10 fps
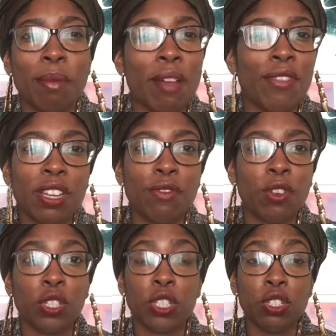My video
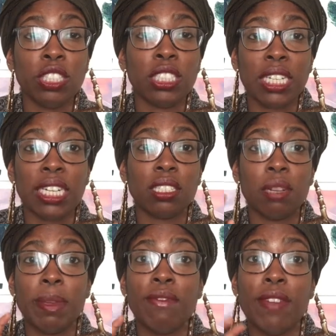for Heejin is going
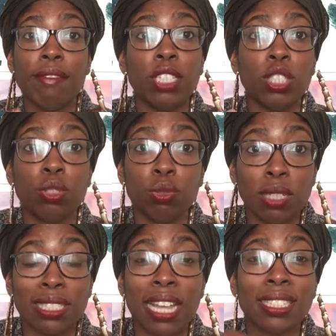to be very
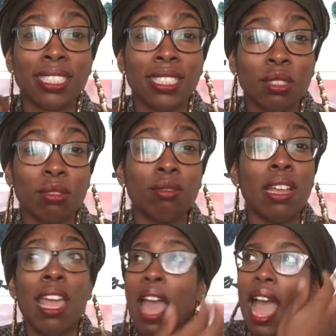short, because I still
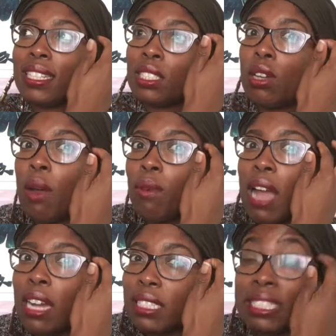don't
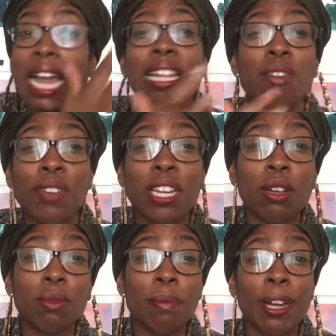understand the
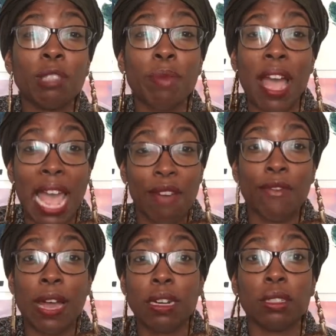video much, but I have
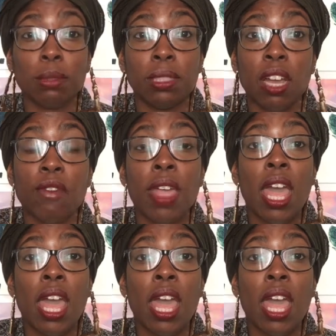found out some stuff.